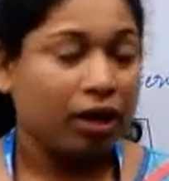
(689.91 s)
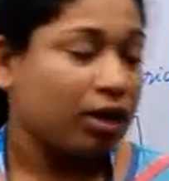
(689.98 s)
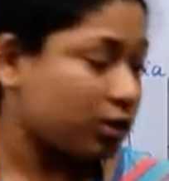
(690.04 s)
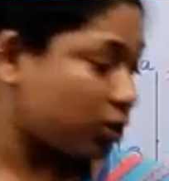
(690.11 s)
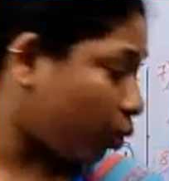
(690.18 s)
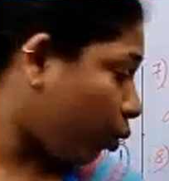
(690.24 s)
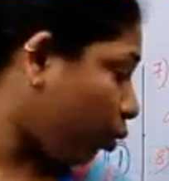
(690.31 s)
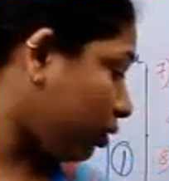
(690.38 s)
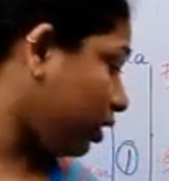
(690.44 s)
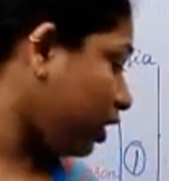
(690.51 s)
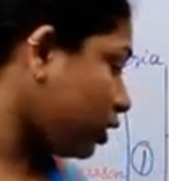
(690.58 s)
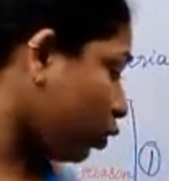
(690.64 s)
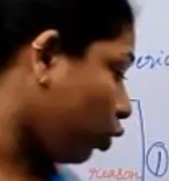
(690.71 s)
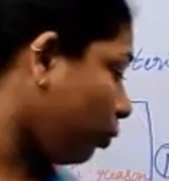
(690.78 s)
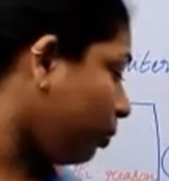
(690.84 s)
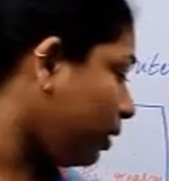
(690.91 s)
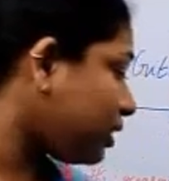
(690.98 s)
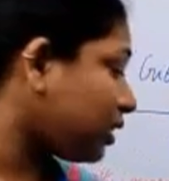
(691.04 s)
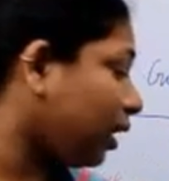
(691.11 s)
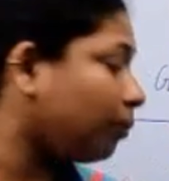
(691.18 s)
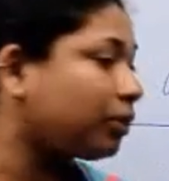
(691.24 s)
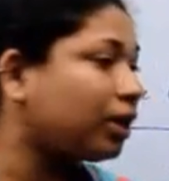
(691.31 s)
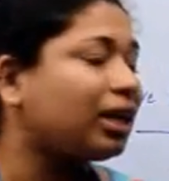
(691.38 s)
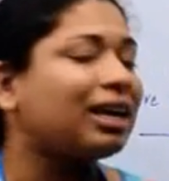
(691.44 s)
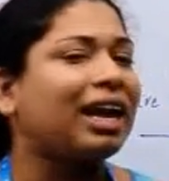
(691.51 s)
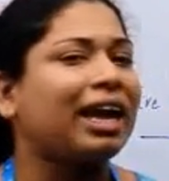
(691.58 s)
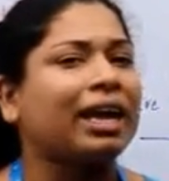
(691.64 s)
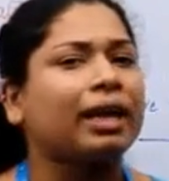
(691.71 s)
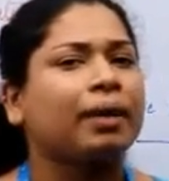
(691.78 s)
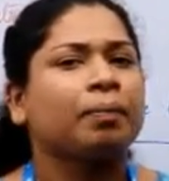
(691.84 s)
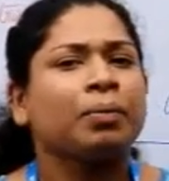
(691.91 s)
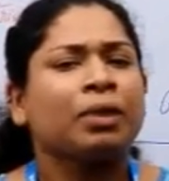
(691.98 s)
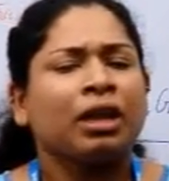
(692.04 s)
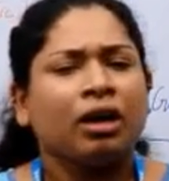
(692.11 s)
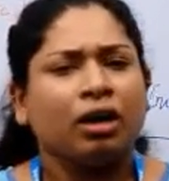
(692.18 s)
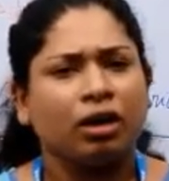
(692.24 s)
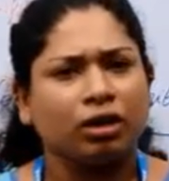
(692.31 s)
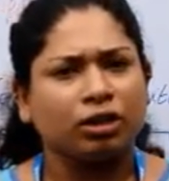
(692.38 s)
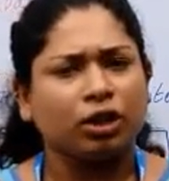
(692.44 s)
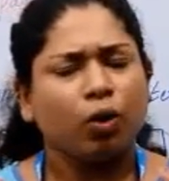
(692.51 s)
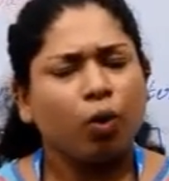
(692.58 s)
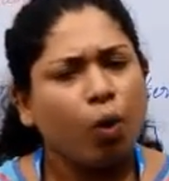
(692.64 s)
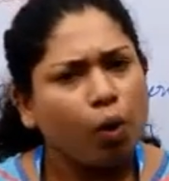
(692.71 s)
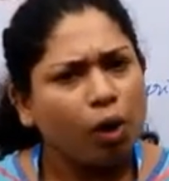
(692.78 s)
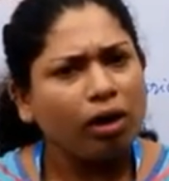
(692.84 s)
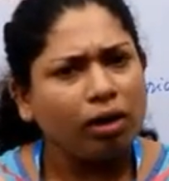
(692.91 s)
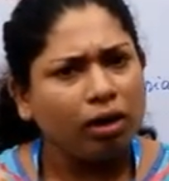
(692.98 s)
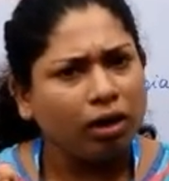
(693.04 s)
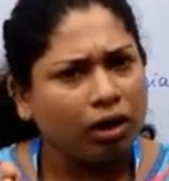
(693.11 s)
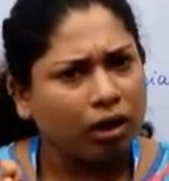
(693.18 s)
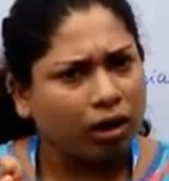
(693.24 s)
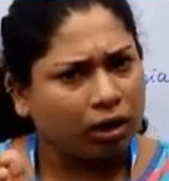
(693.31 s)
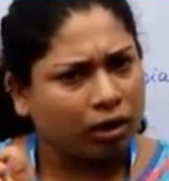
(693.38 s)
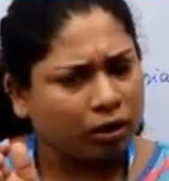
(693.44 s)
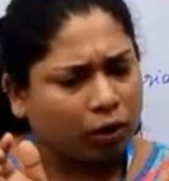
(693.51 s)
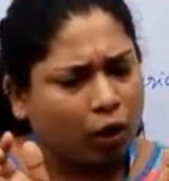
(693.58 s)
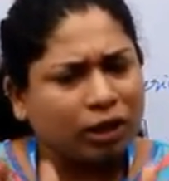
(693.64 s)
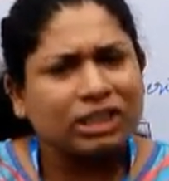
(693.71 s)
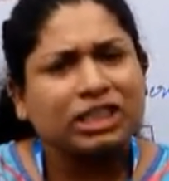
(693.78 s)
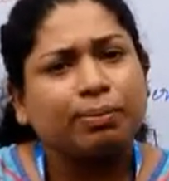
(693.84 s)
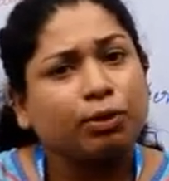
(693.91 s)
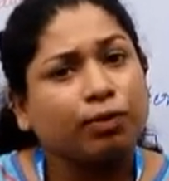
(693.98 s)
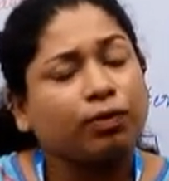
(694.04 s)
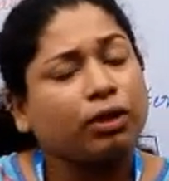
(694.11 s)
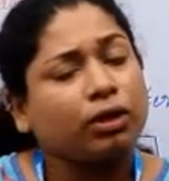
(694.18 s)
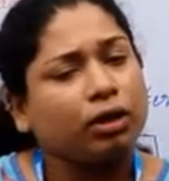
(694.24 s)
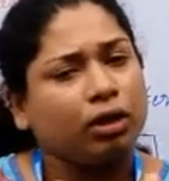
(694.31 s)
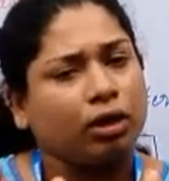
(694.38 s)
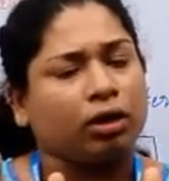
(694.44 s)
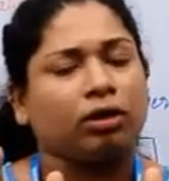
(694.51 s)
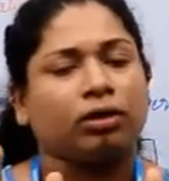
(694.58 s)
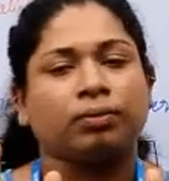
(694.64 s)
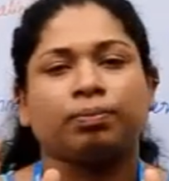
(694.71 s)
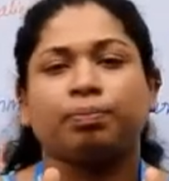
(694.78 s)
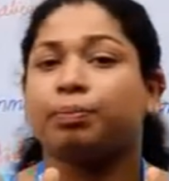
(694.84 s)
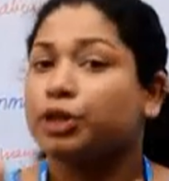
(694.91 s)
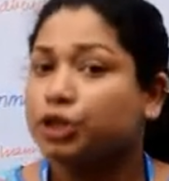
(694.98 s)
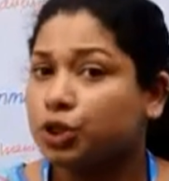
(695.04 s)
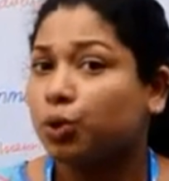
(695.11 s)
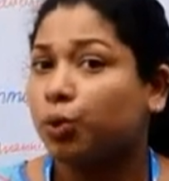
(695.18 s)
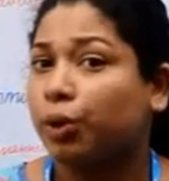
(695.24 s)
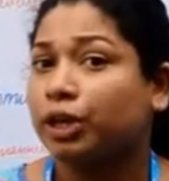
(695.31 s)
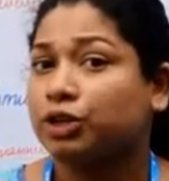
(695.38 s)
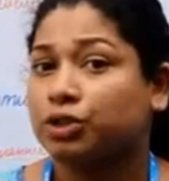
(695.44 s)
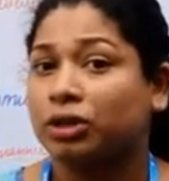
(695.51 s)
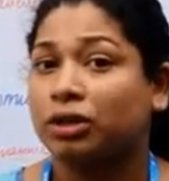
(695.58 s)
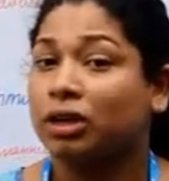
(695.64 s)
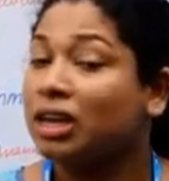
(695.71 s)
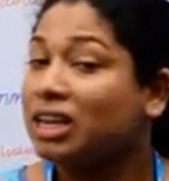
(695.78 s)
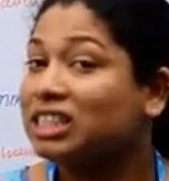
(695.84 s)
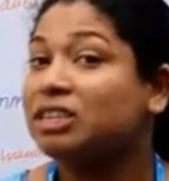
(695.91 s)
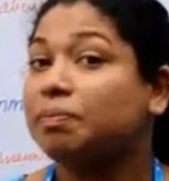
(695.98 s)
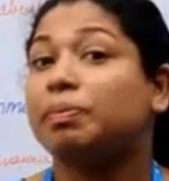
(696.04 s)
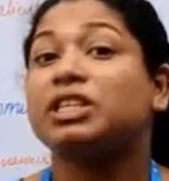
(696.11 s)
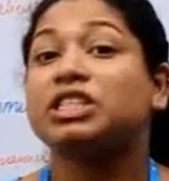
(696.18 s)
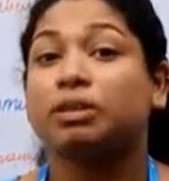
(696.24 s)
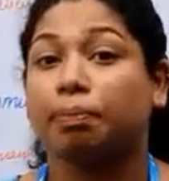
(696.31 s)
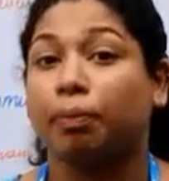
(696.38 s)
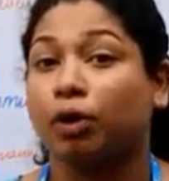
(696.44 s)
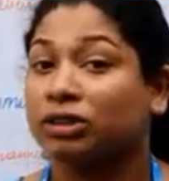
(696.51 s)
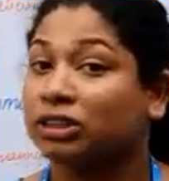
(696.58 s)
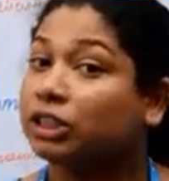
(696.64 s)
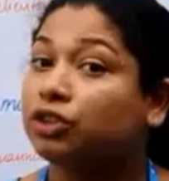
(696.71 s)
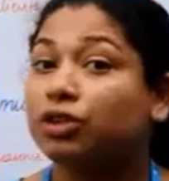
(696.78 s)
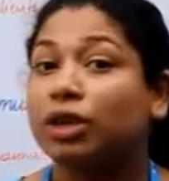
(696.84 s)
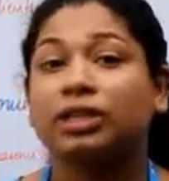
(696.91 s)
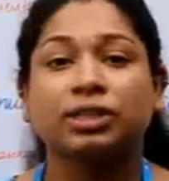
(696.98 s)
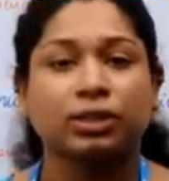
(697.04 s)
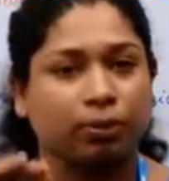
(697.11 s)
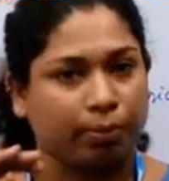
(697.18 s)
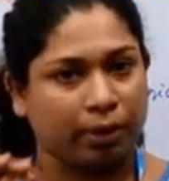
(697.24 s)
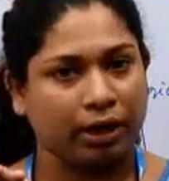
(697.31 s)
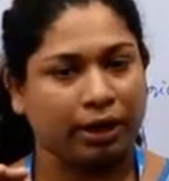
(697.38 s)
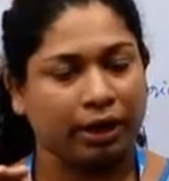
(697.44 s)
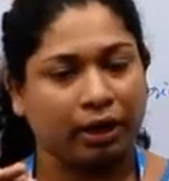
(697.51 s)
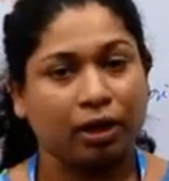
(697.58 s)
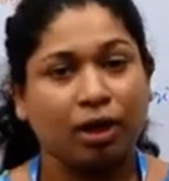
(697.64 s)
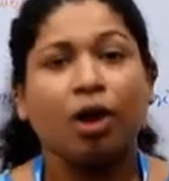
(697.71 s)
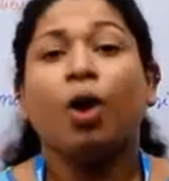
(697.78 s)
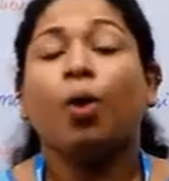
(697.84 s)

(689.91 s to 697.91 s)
So this could be something like the whole concept of the persuasion depends upon the trust building.